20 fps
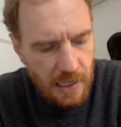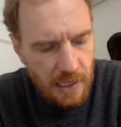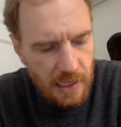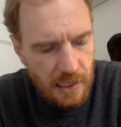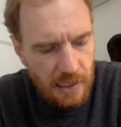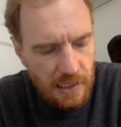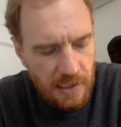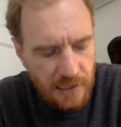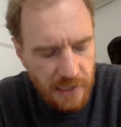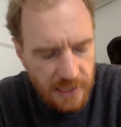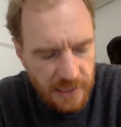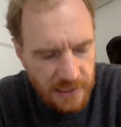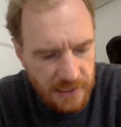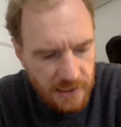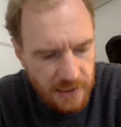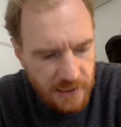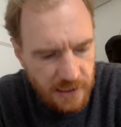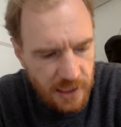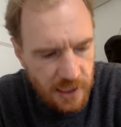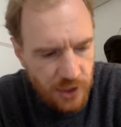in the
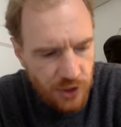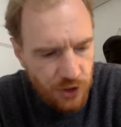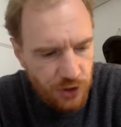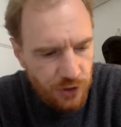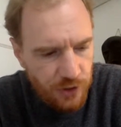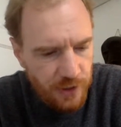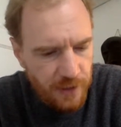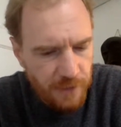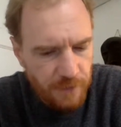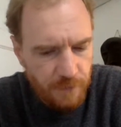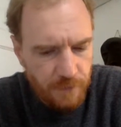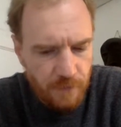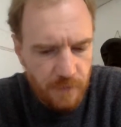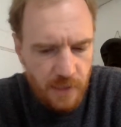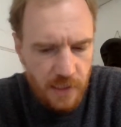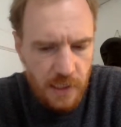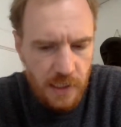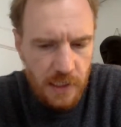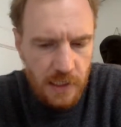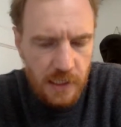18th century,
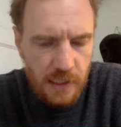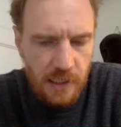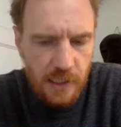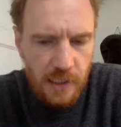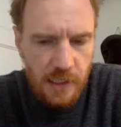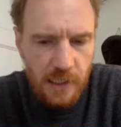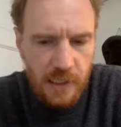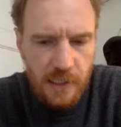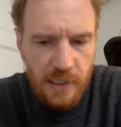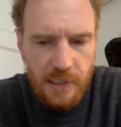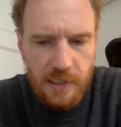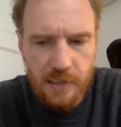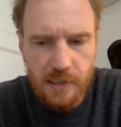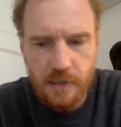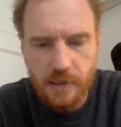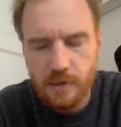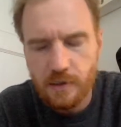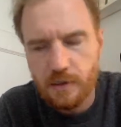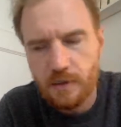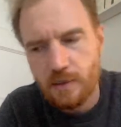it
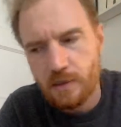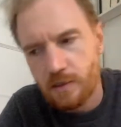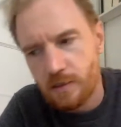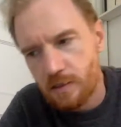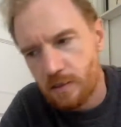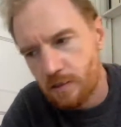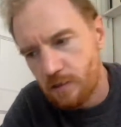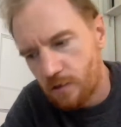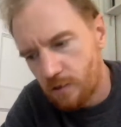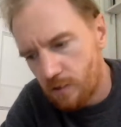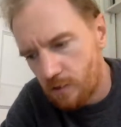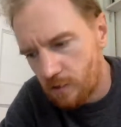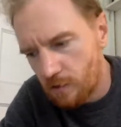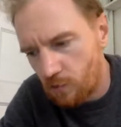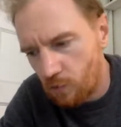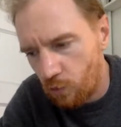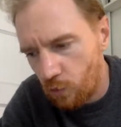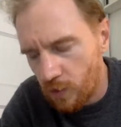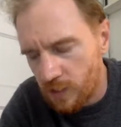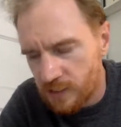
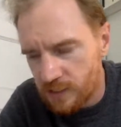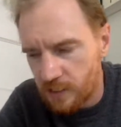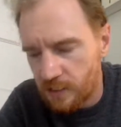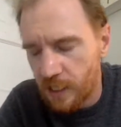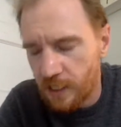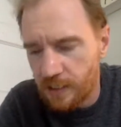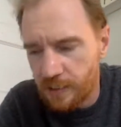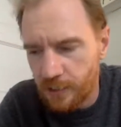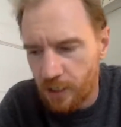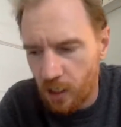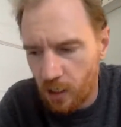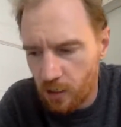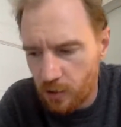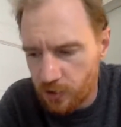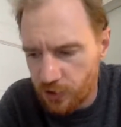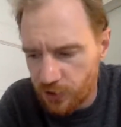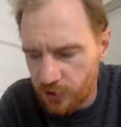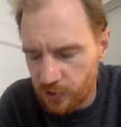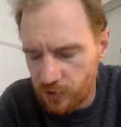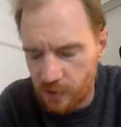was an
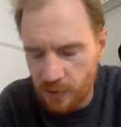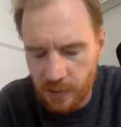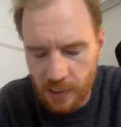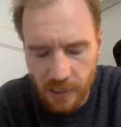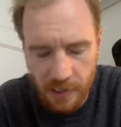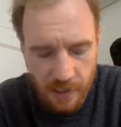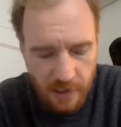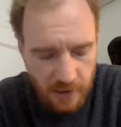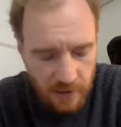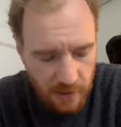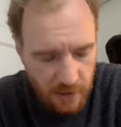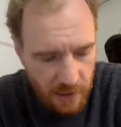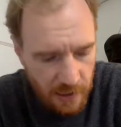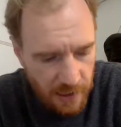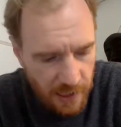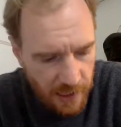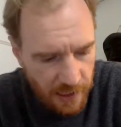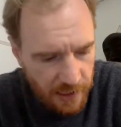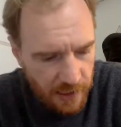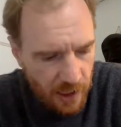ideology, an
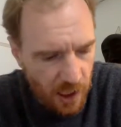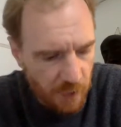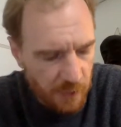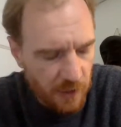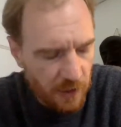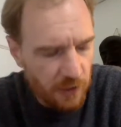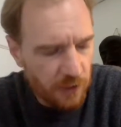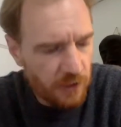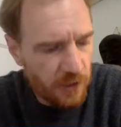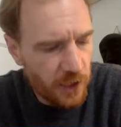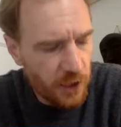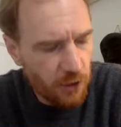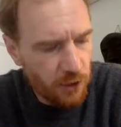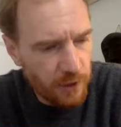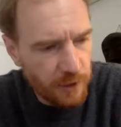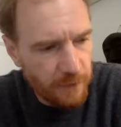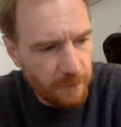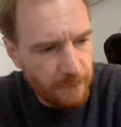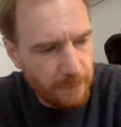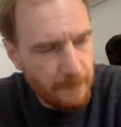economic
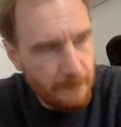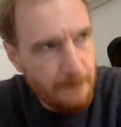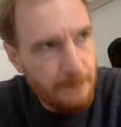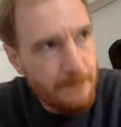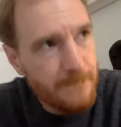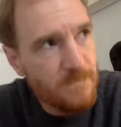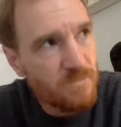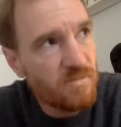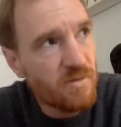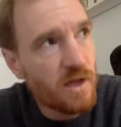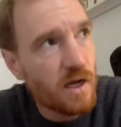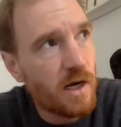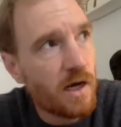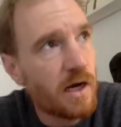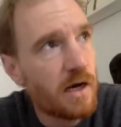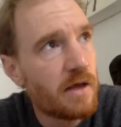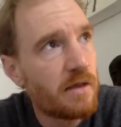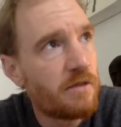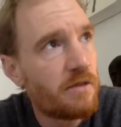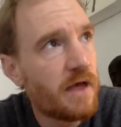theory
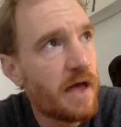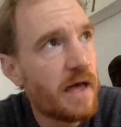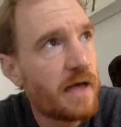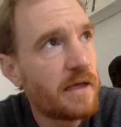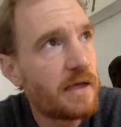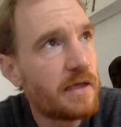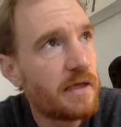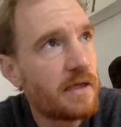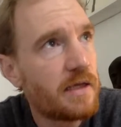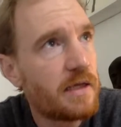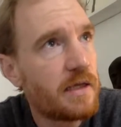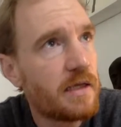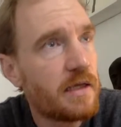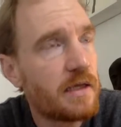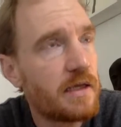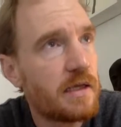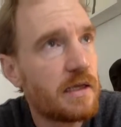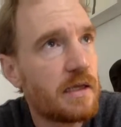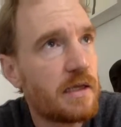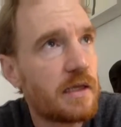that
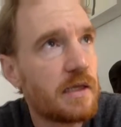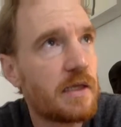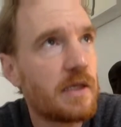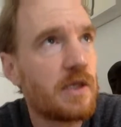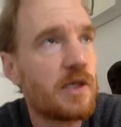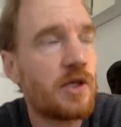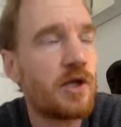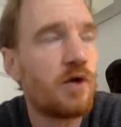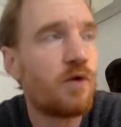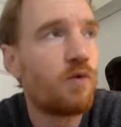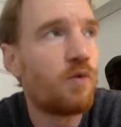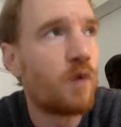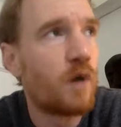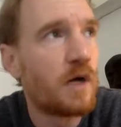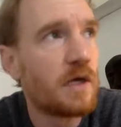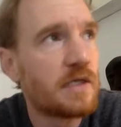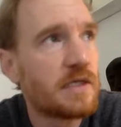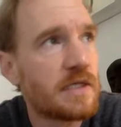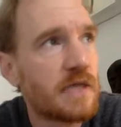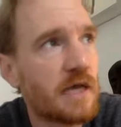
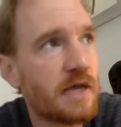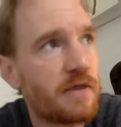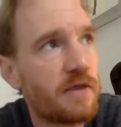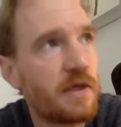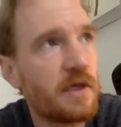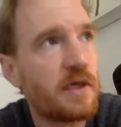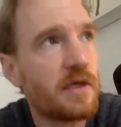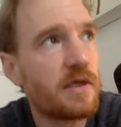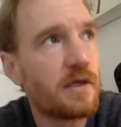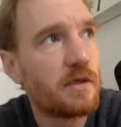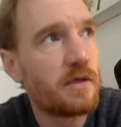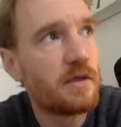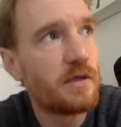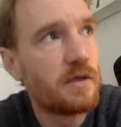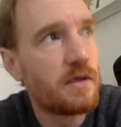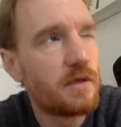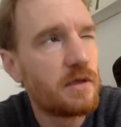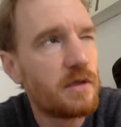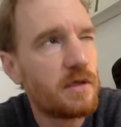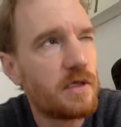was, I think,
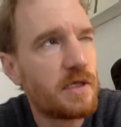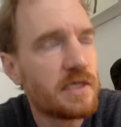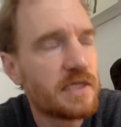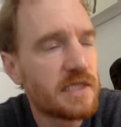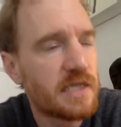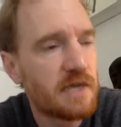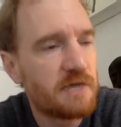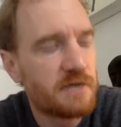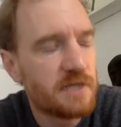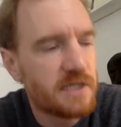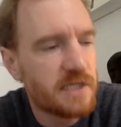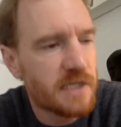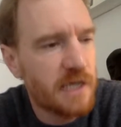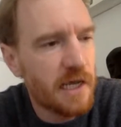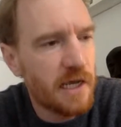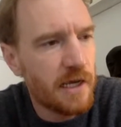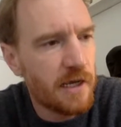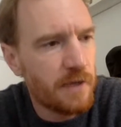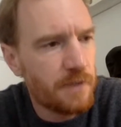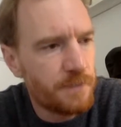it's safe to
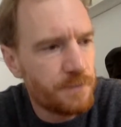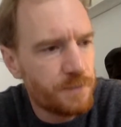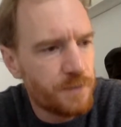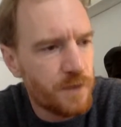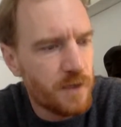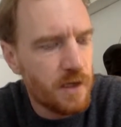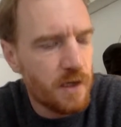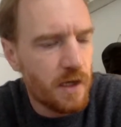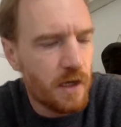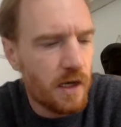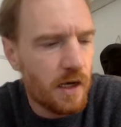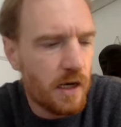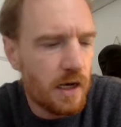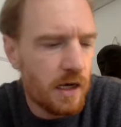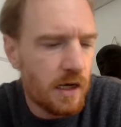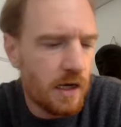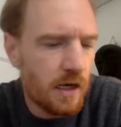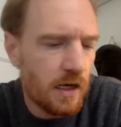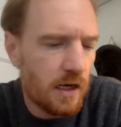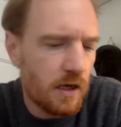say,
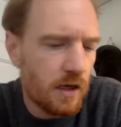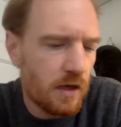uh,